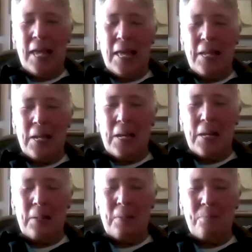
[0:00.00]
And
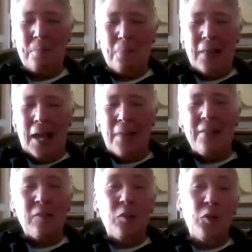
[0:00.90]
I
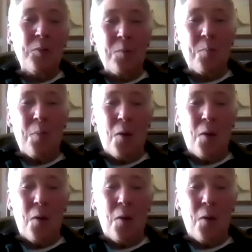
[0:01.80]
think it's a little bit of